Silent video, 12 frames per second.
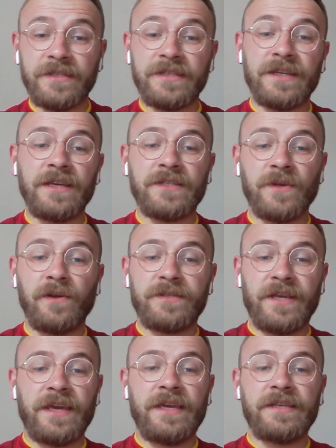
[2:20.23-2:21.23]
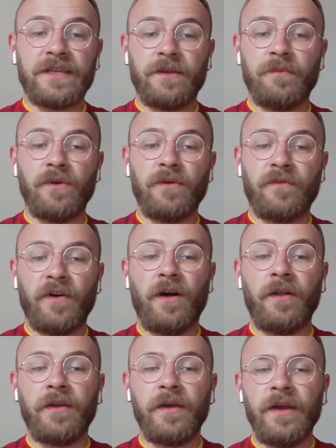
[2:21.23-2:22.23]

isn't he? So it looks like he's going to move on.